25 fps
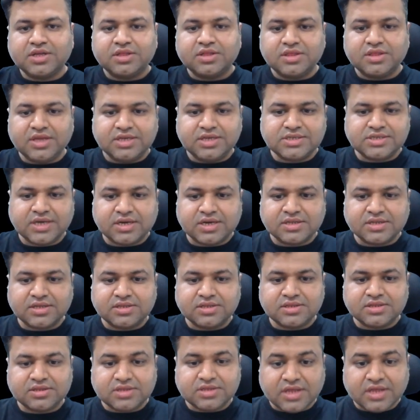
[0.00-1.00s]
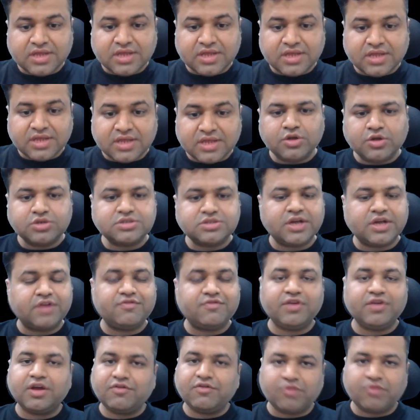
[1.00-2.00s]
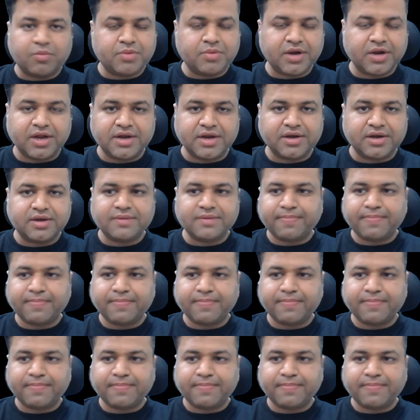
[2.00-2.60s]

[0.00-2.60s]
These are the three values that we have obtained,